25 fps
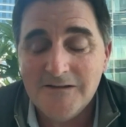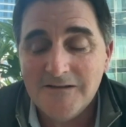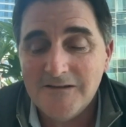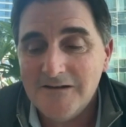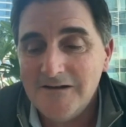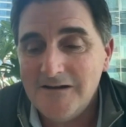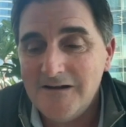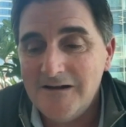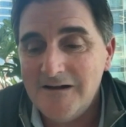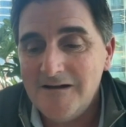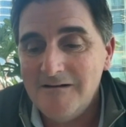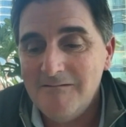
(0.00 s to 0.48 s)

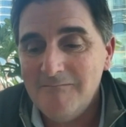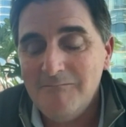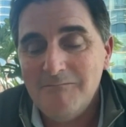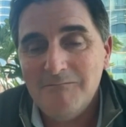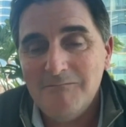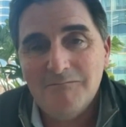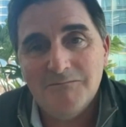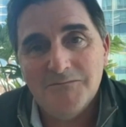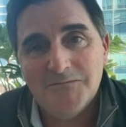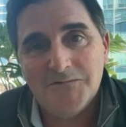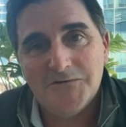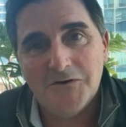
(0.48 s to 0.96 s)

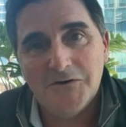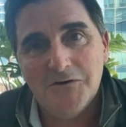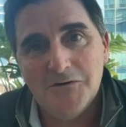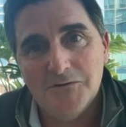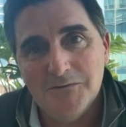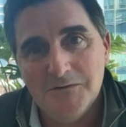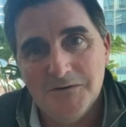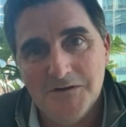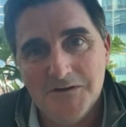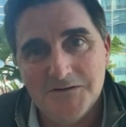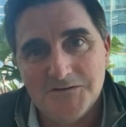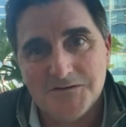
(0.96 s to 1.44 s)
So
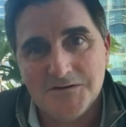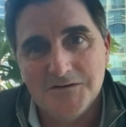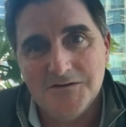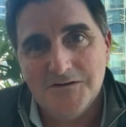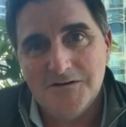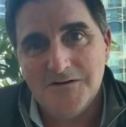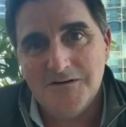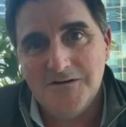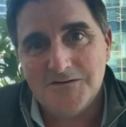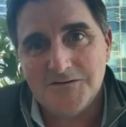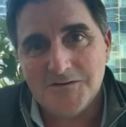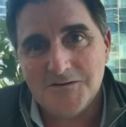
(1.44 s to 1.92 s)
it's
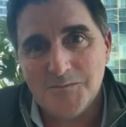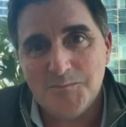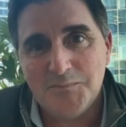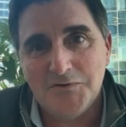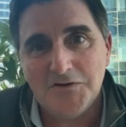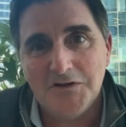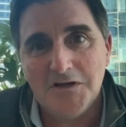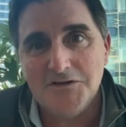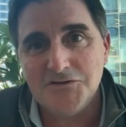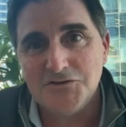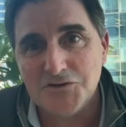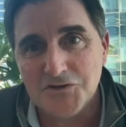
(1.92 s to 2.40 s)
a
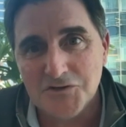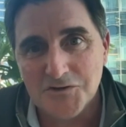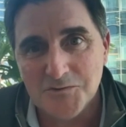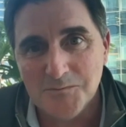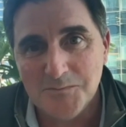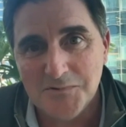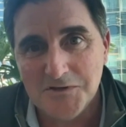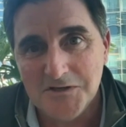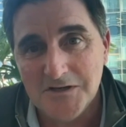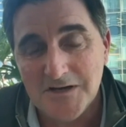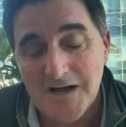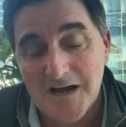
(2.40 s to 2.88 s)
pleasure to
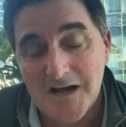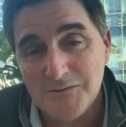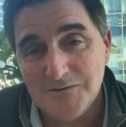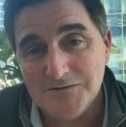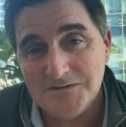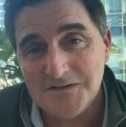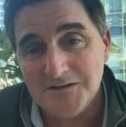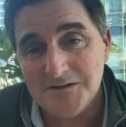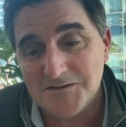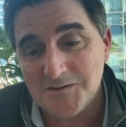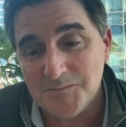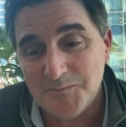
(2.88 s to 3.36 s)
be. I always
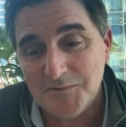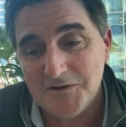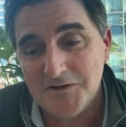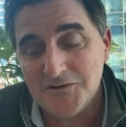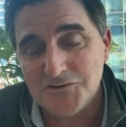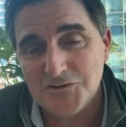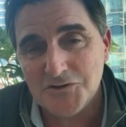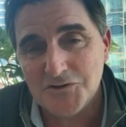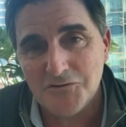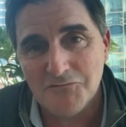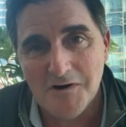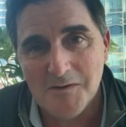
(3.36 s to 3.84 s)
say it's a
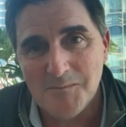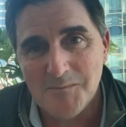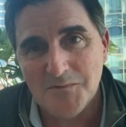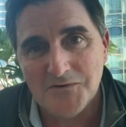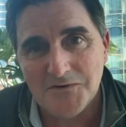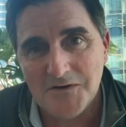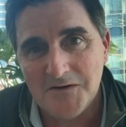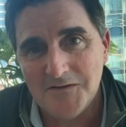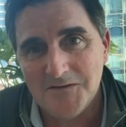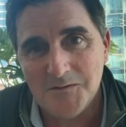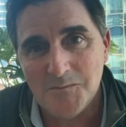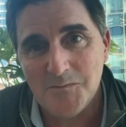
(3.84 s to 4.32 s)
pleasure to
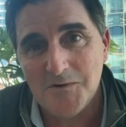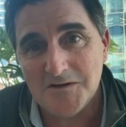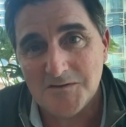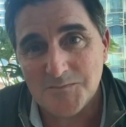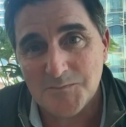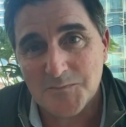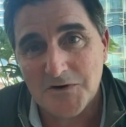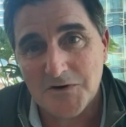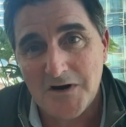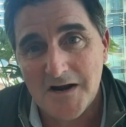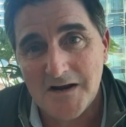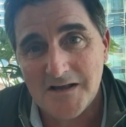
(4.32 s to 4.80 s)
represent the best
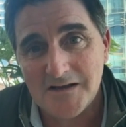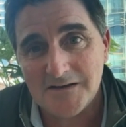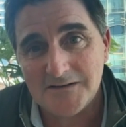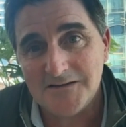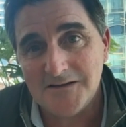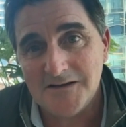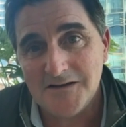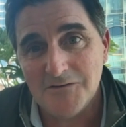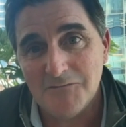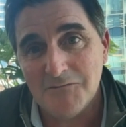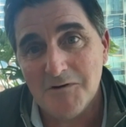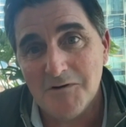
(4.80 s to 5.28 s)
product
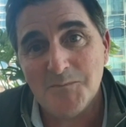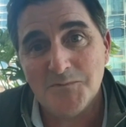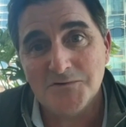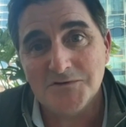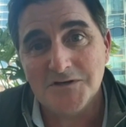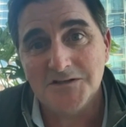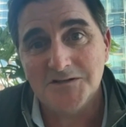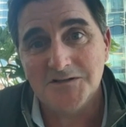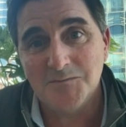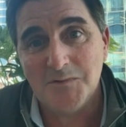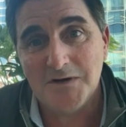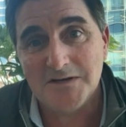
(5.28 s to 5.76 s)
and to
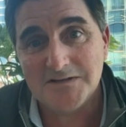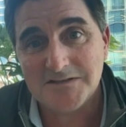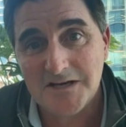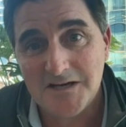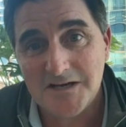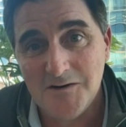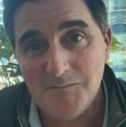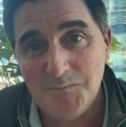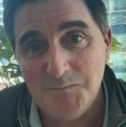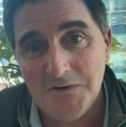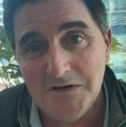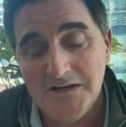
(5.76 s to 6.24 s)
represent the best
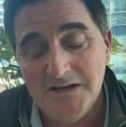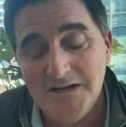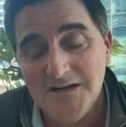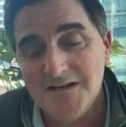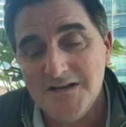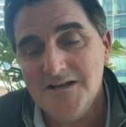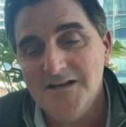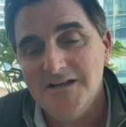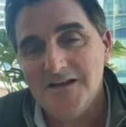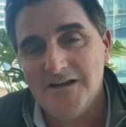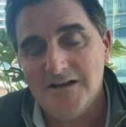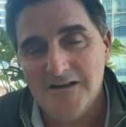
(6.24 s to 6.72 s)
company,
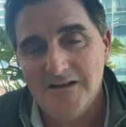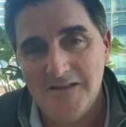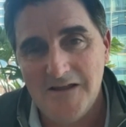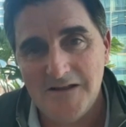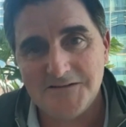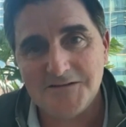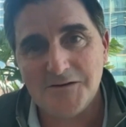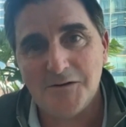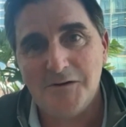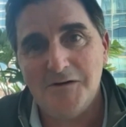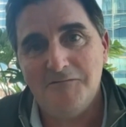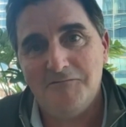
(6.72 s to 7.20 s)
and
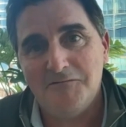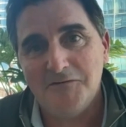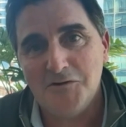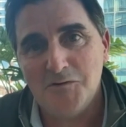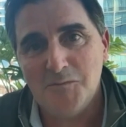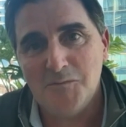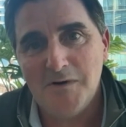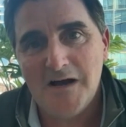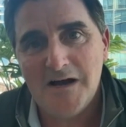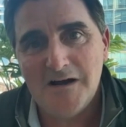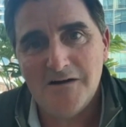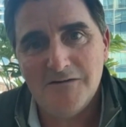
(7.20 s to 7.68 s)
that's how I feel
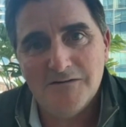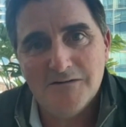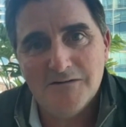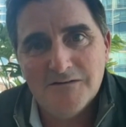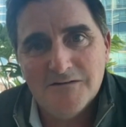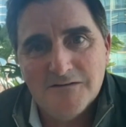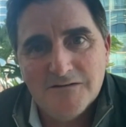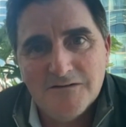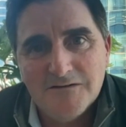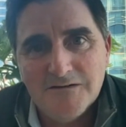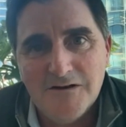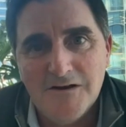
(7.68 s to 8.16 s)
about
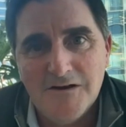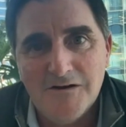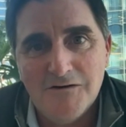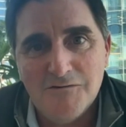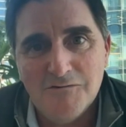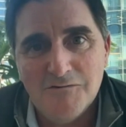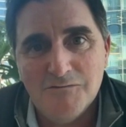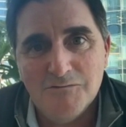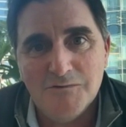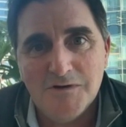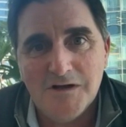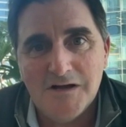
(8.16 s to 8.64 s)

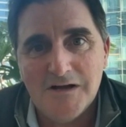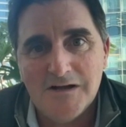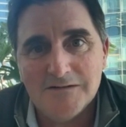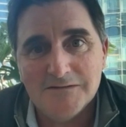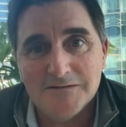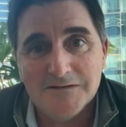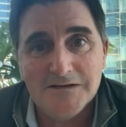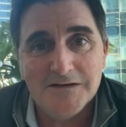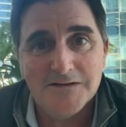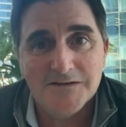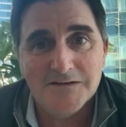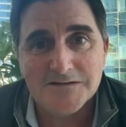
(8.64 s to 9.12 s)

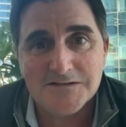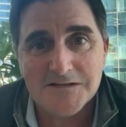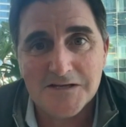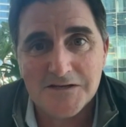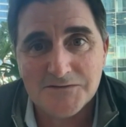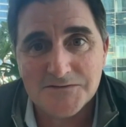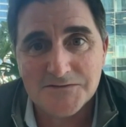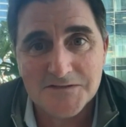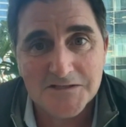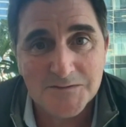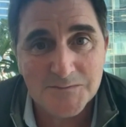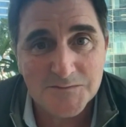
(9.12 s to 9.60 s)
leading the
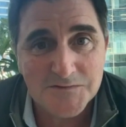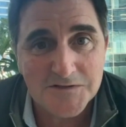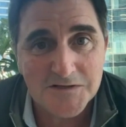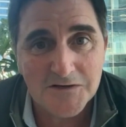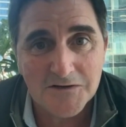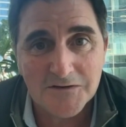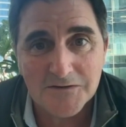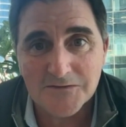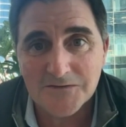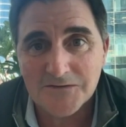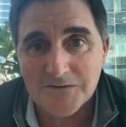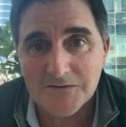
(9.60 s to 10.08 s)
sales teams
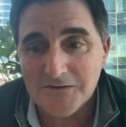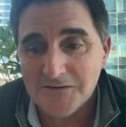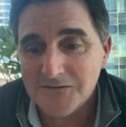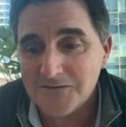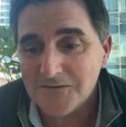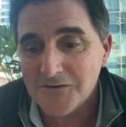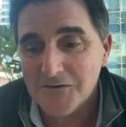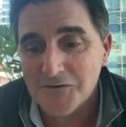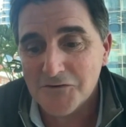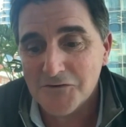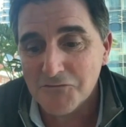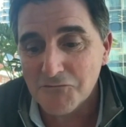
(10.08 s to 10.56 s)
here. It's
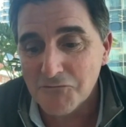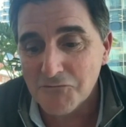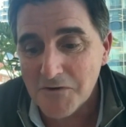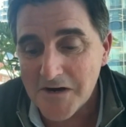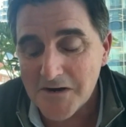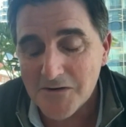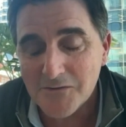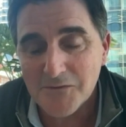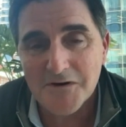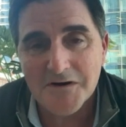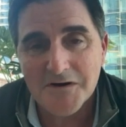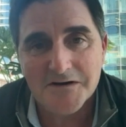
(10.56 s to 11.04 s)
a
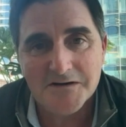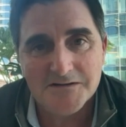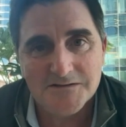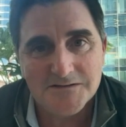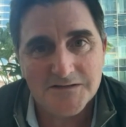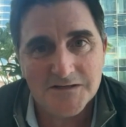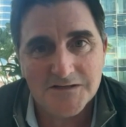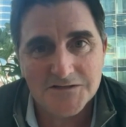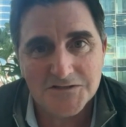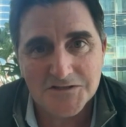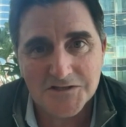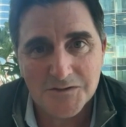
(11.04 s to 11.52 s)
great
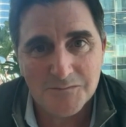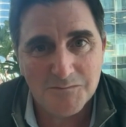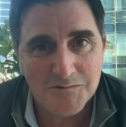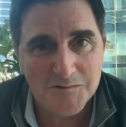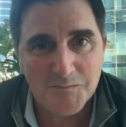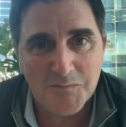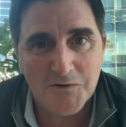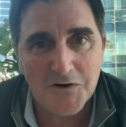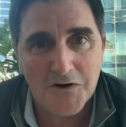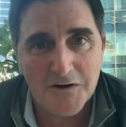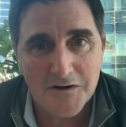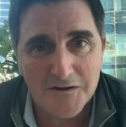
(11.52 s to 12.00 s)
organization to be
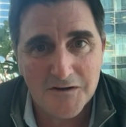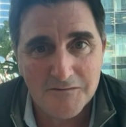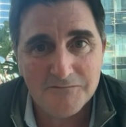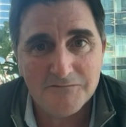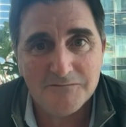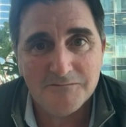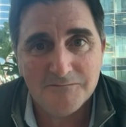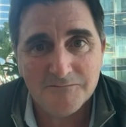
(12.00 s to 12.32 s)
part of.